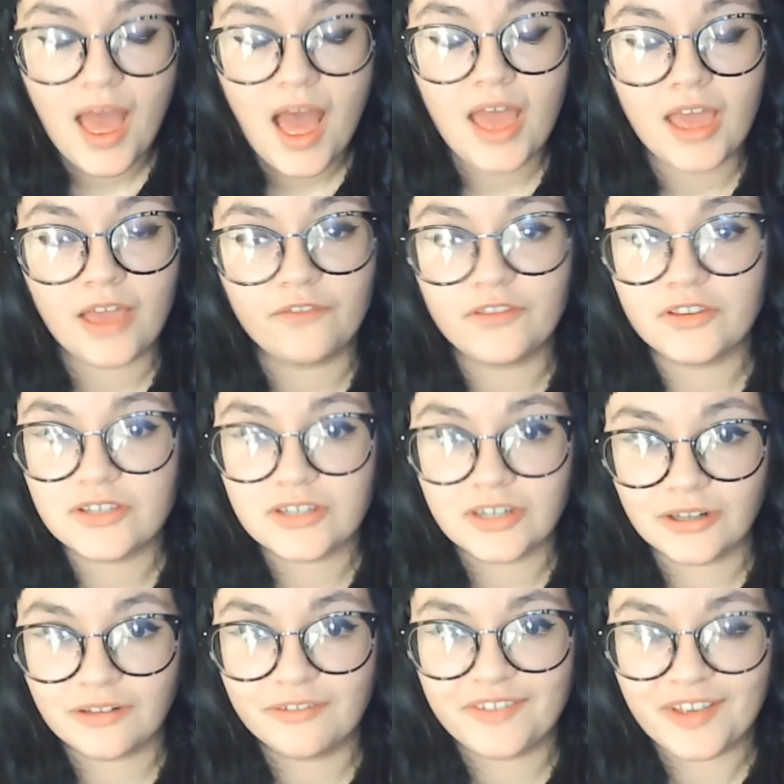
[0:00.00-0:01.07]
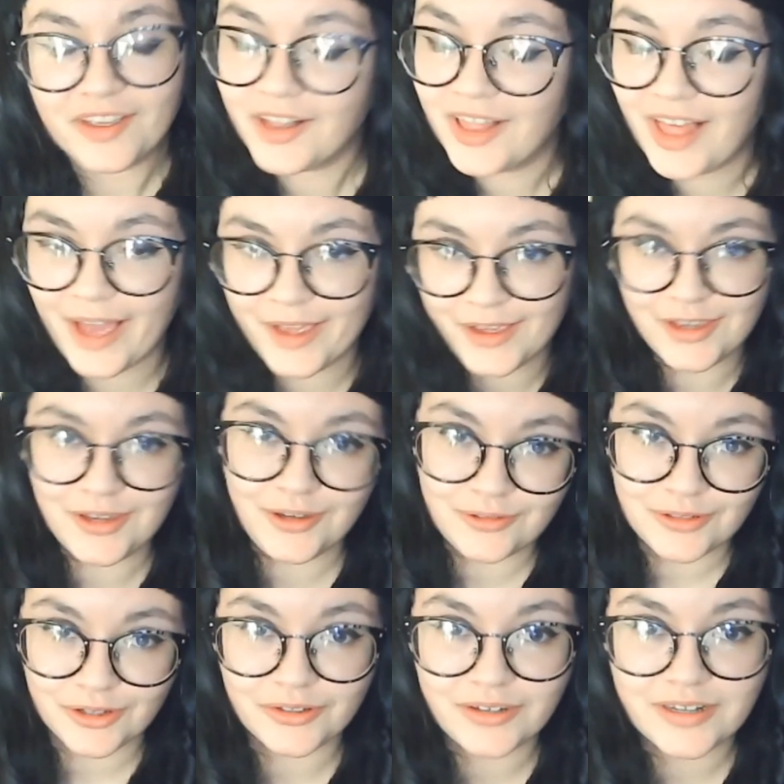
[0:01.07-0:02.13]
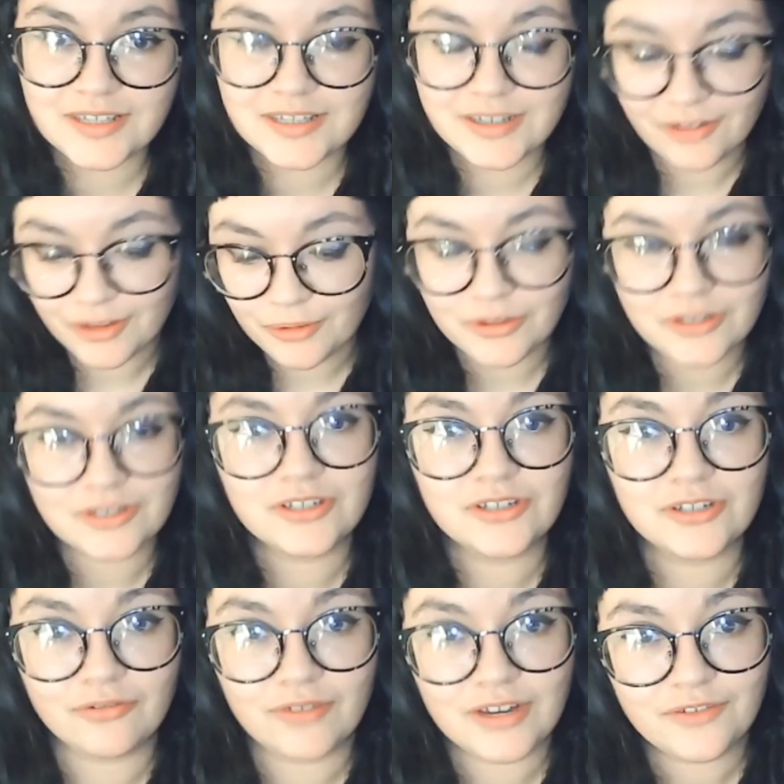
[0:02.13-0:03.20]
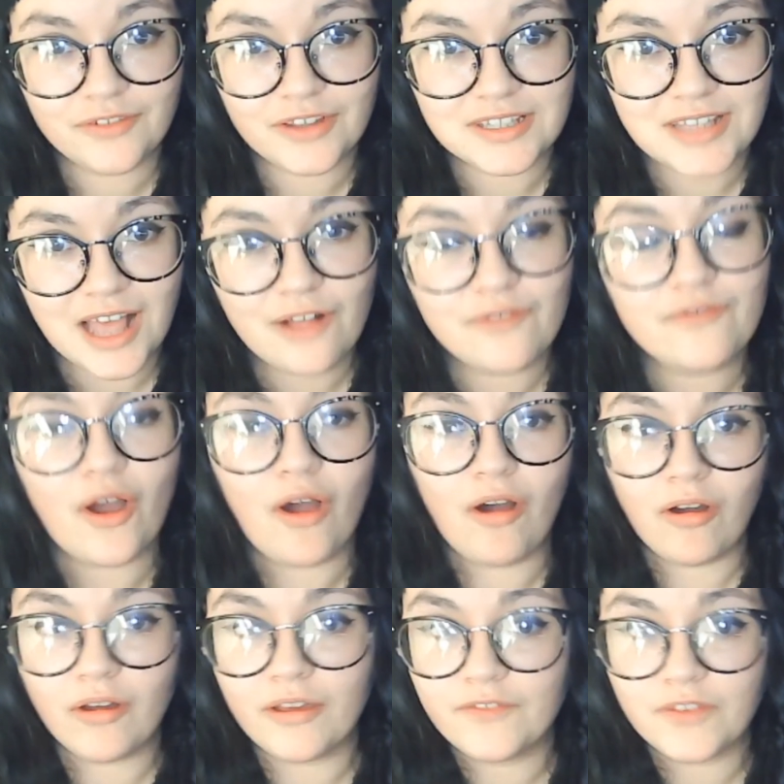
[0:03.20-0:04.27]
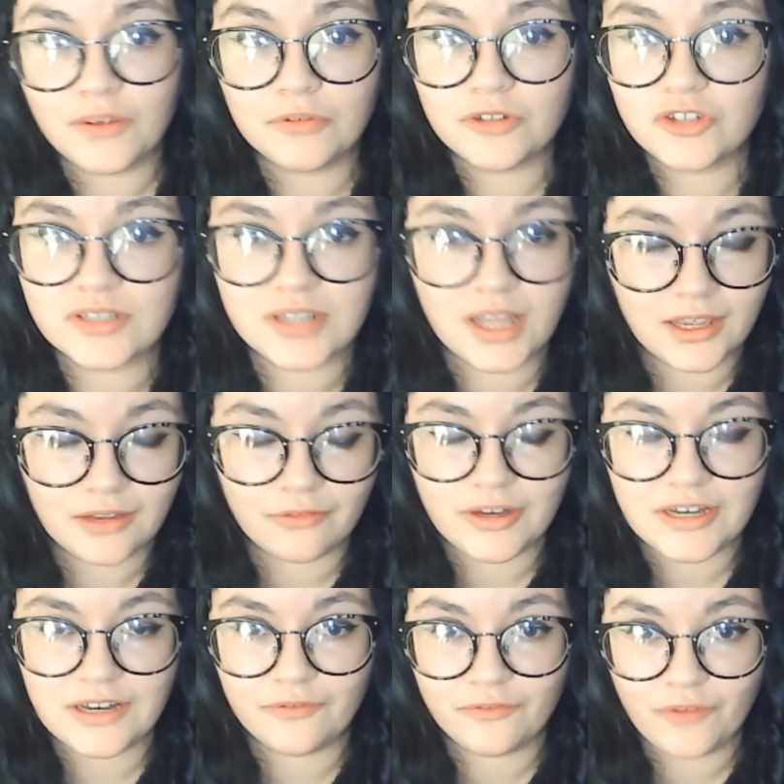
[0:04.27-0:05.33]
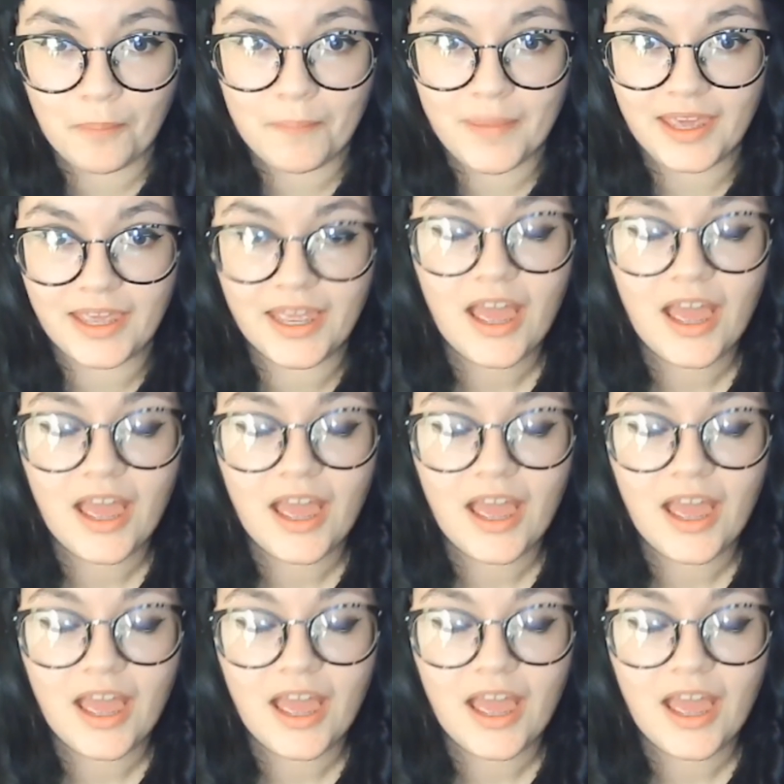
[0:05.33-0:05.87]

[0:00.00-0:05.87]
if you still feel like you don't necessarily want to read for yourself, or if you would just like a reading from me.